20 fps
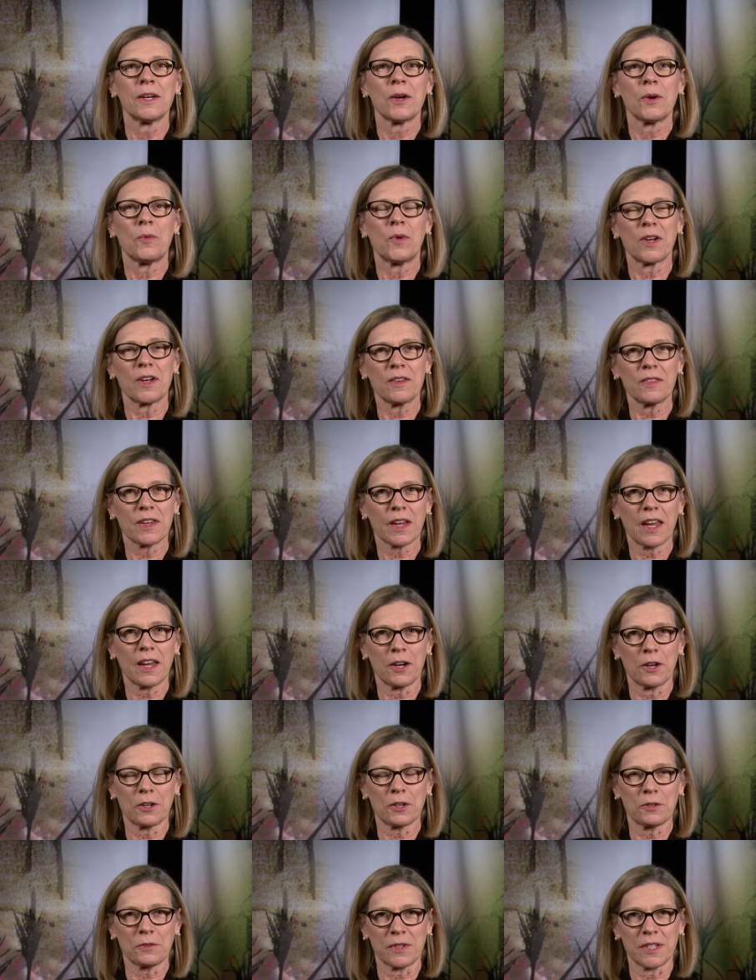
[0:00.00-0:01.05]
One of the
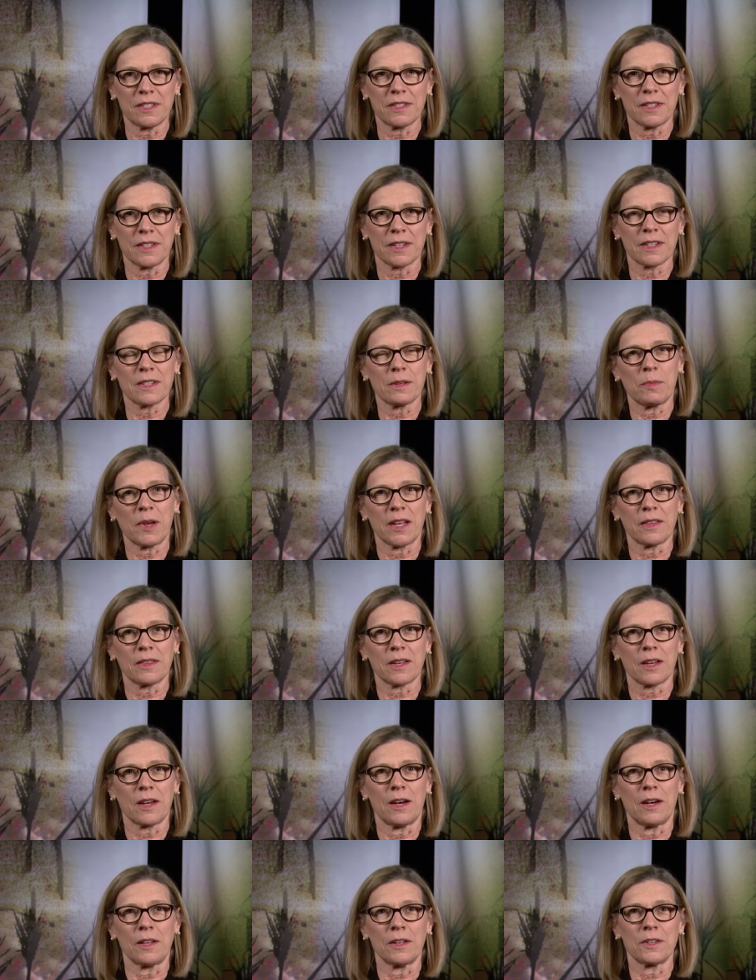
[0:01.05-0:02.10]
characteristics about the
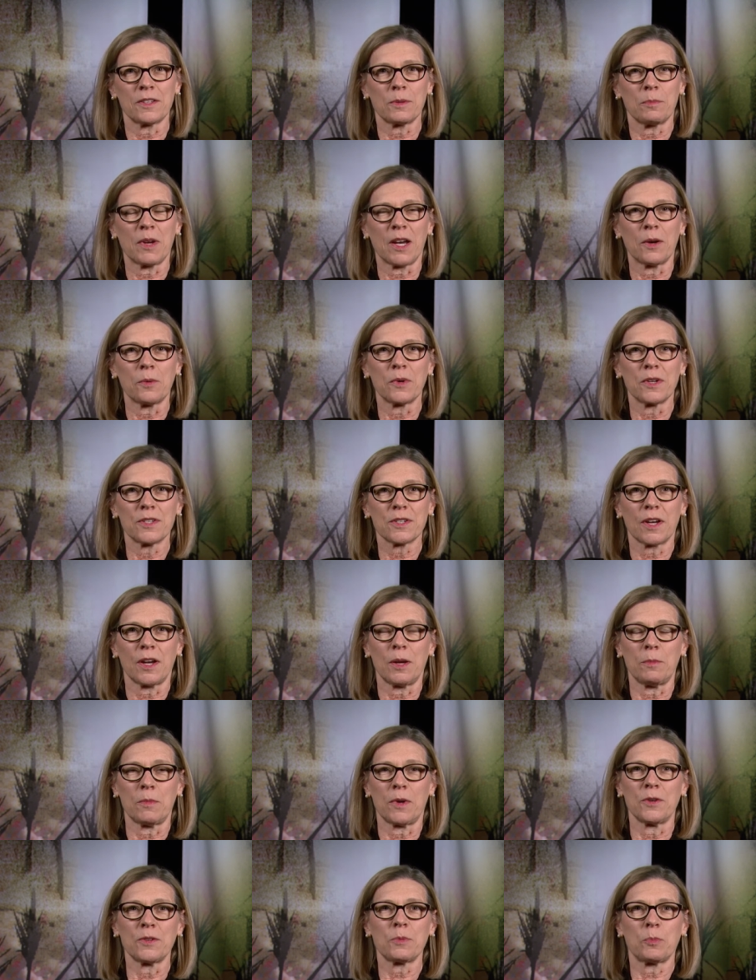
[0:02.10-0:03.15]
college about which I
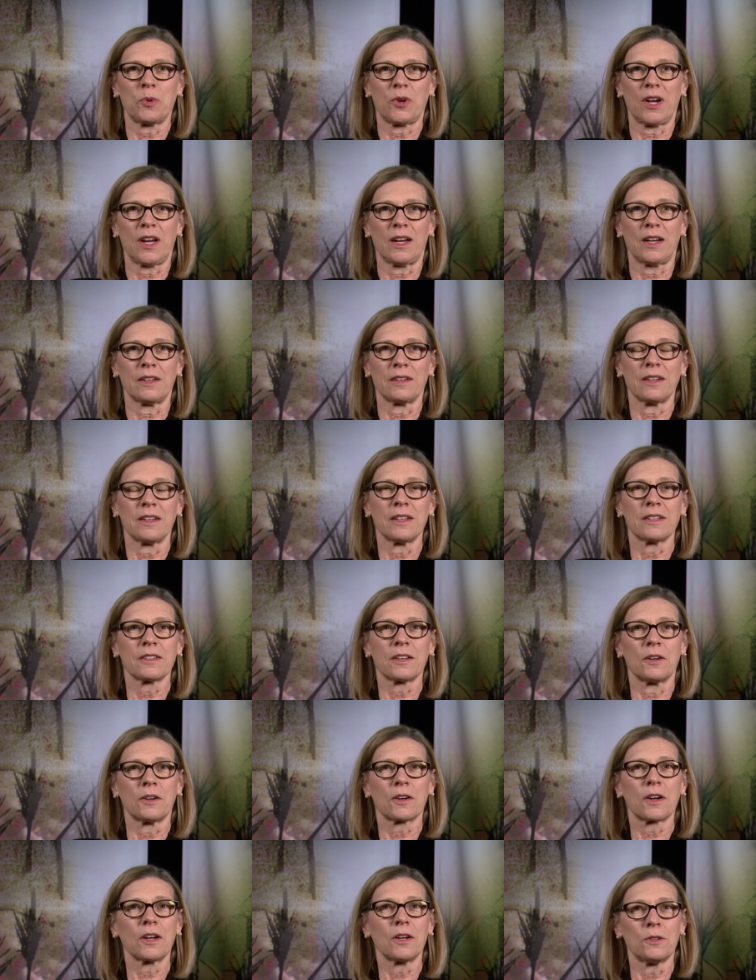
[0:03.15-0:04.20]
am most proud is
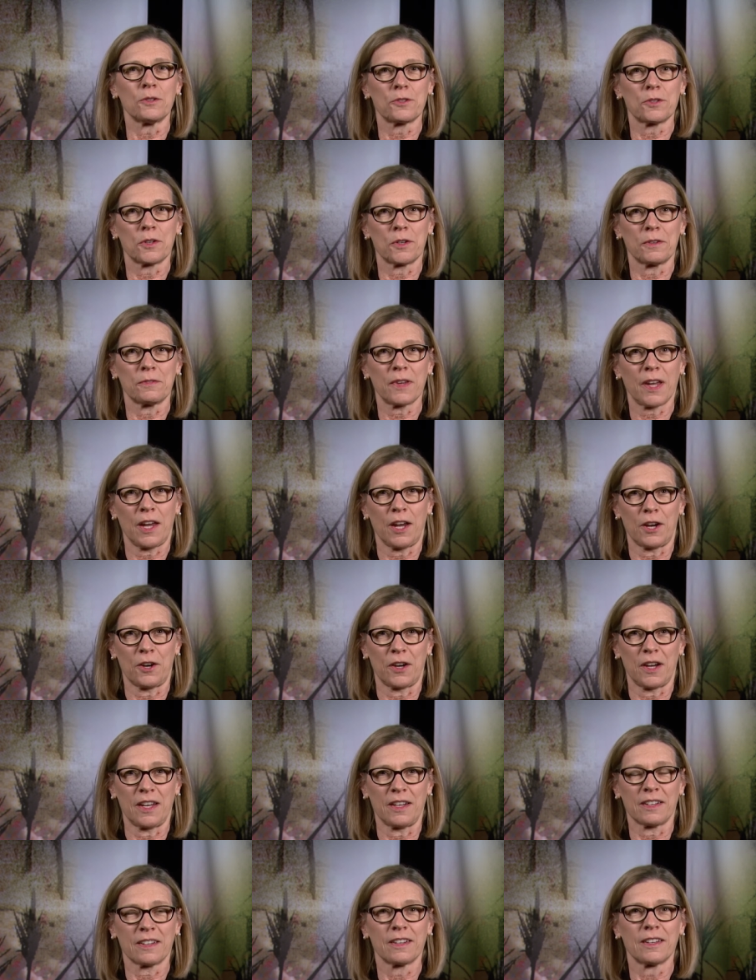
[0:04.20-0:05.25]
our culture of
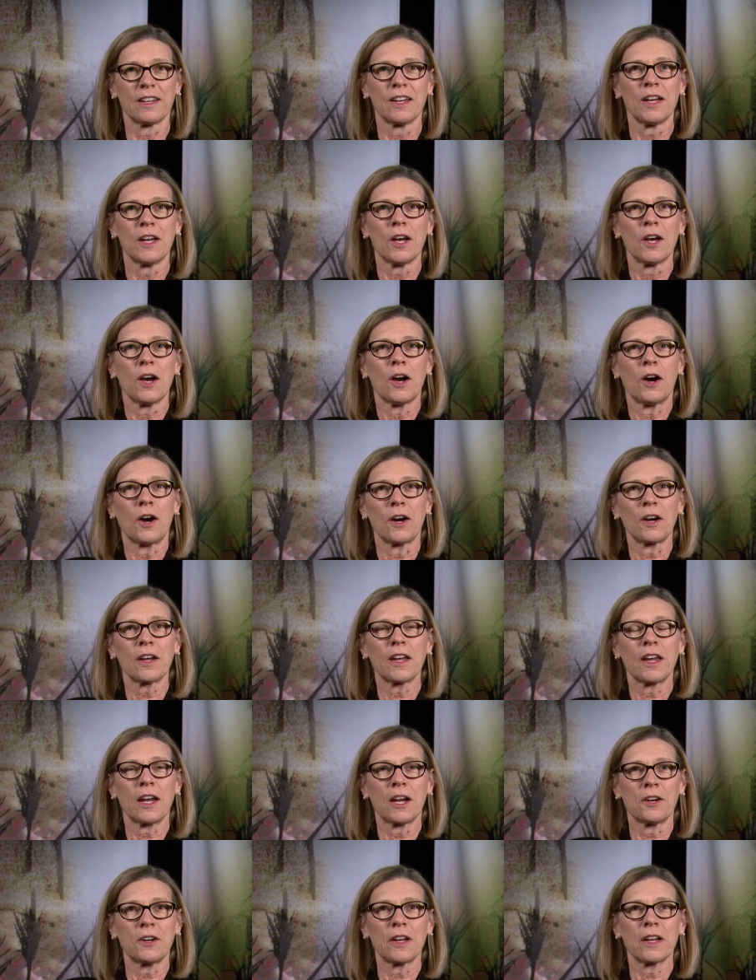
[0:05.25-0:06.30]
caring. Our
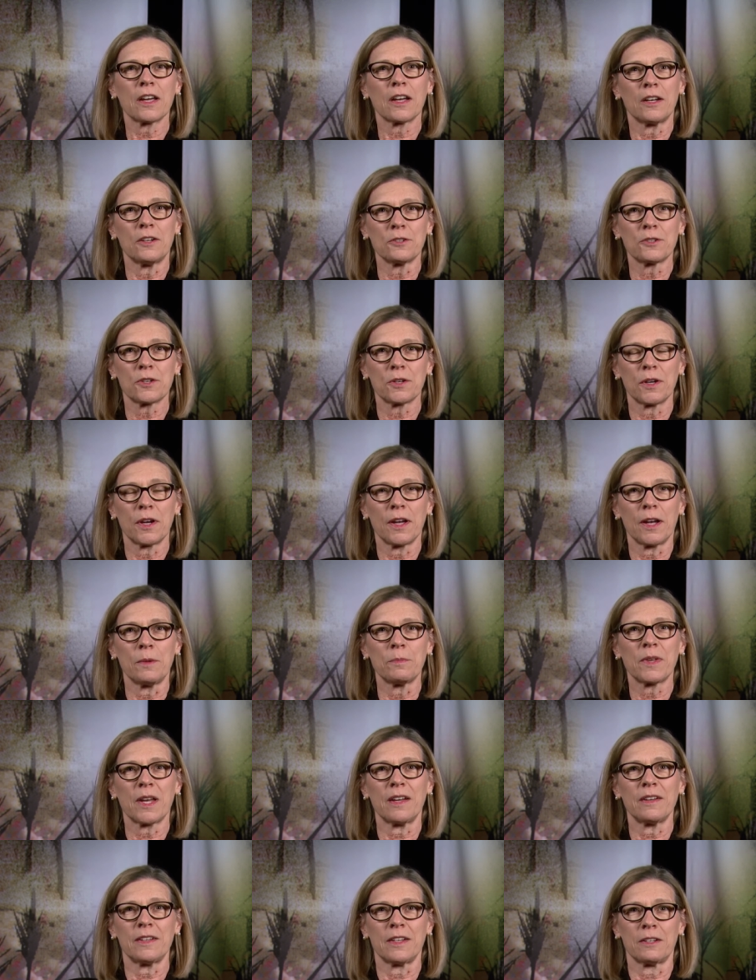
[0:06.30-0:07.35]
caring culture helped
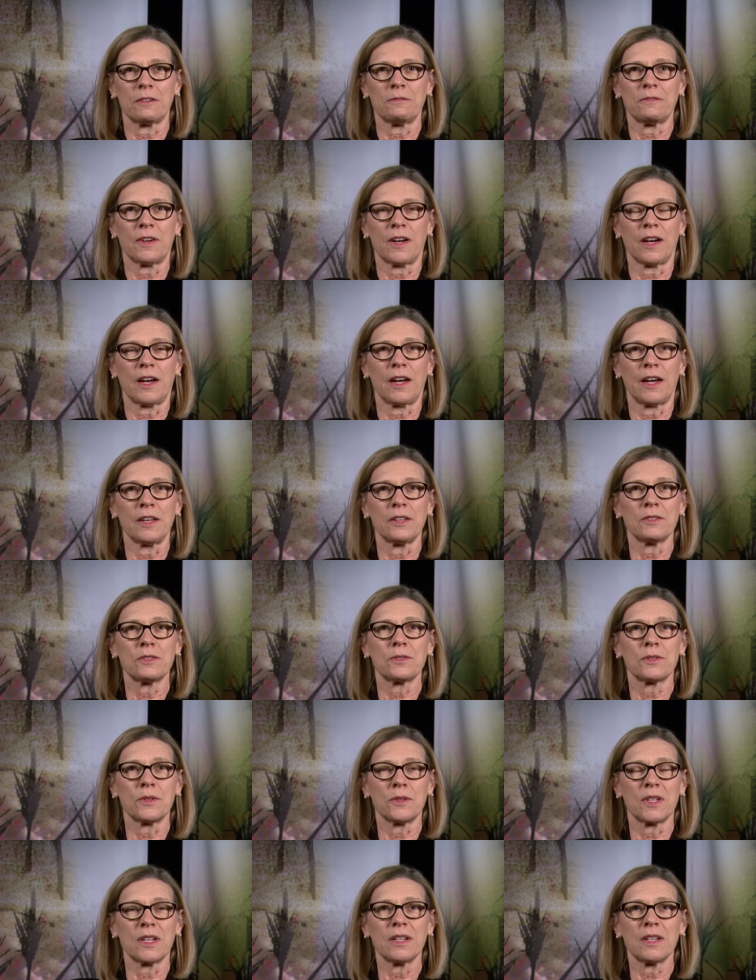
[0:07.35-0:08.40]
identify
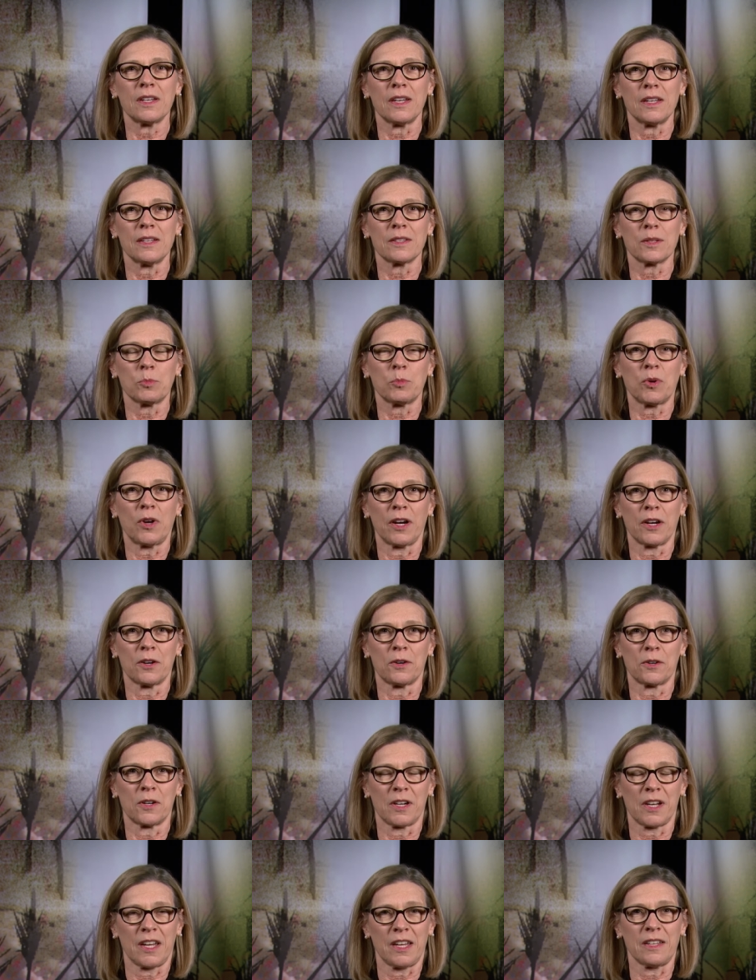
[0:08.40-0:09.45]
student needs and
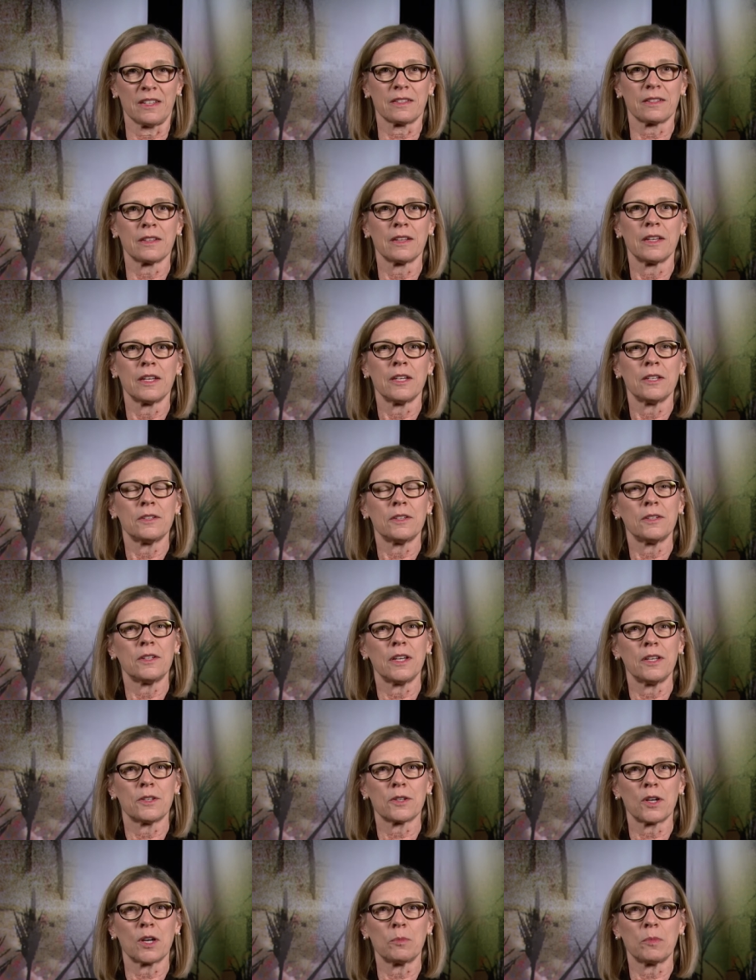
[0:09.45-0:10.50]
priorities to
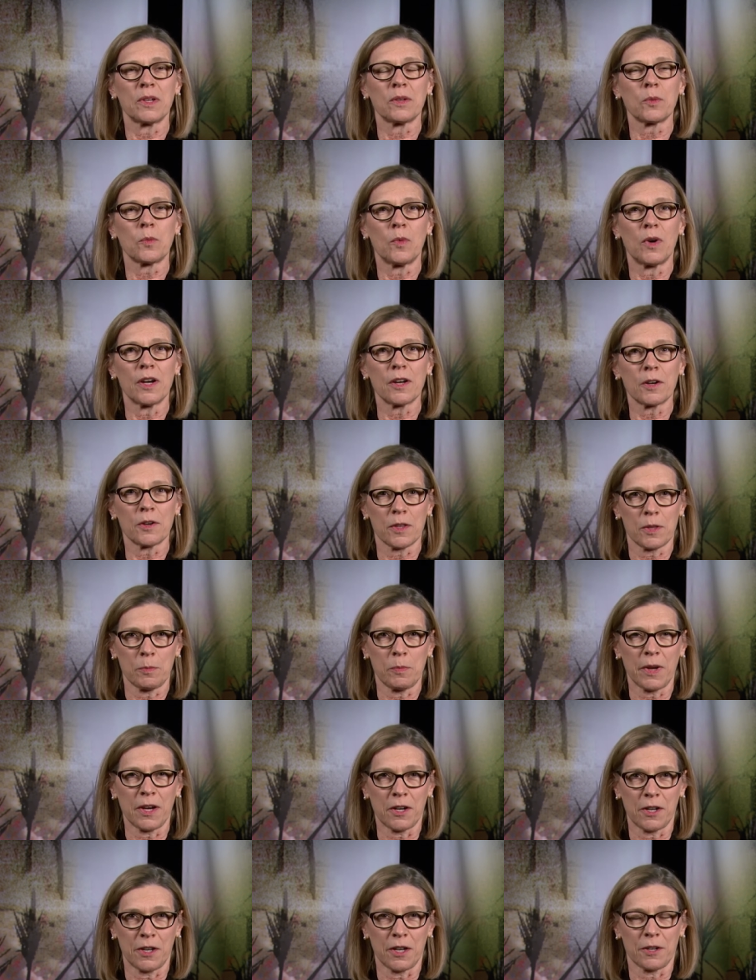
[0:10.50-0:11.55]
determine what are the
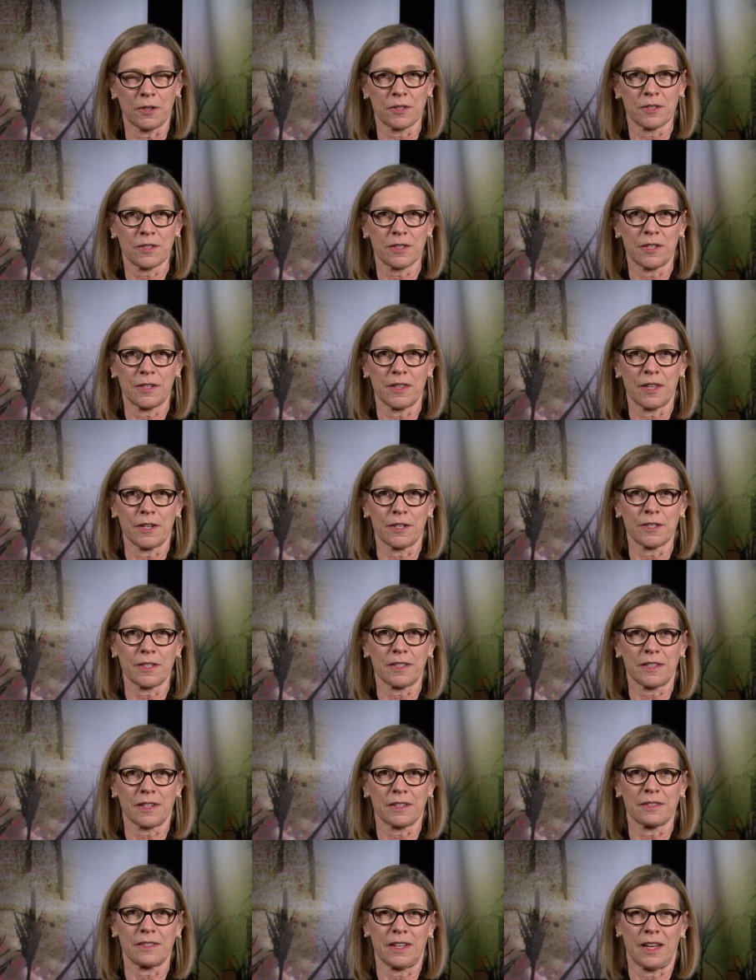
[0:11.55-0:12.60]
barriers to their
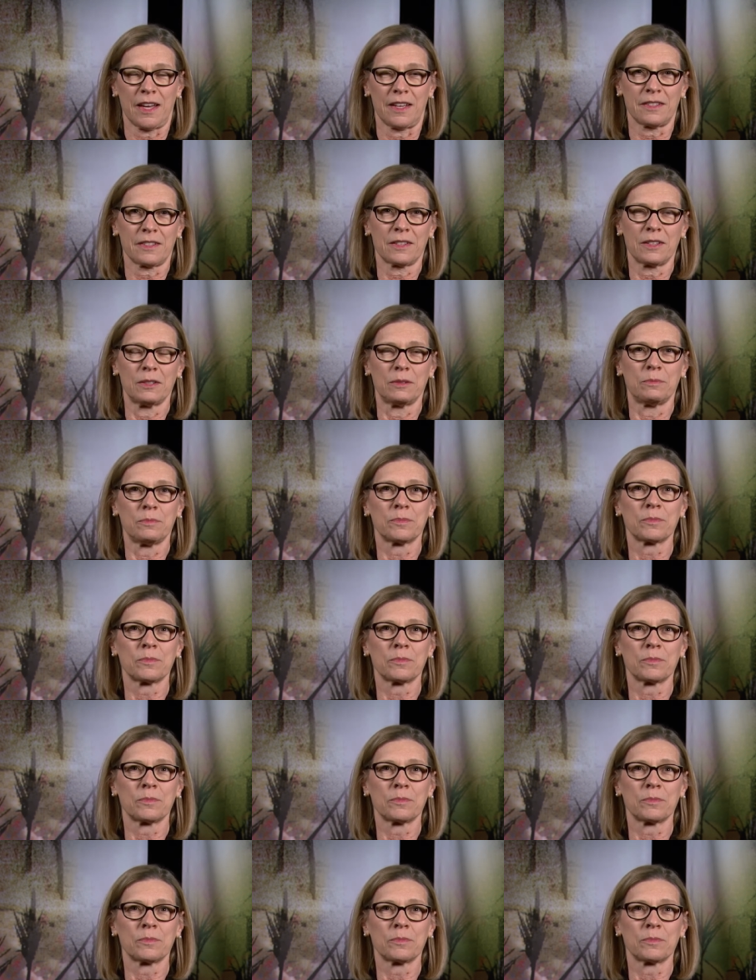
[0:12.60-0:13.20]
success.